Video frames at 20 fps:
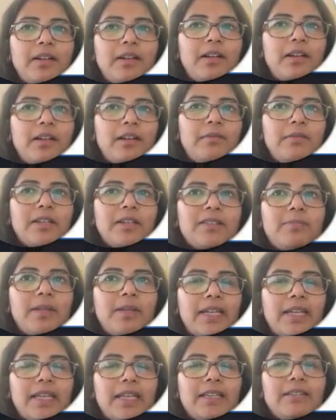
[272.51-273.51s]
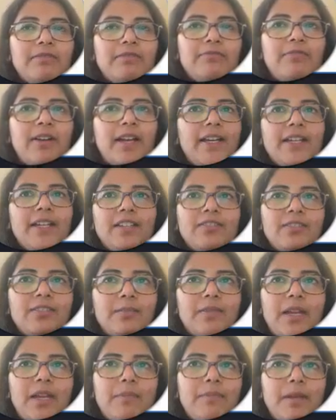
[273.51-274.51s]
explaining the findings
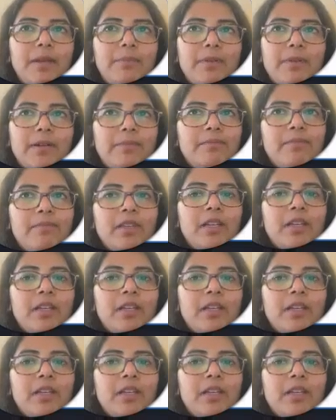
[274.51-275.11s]
from that paper.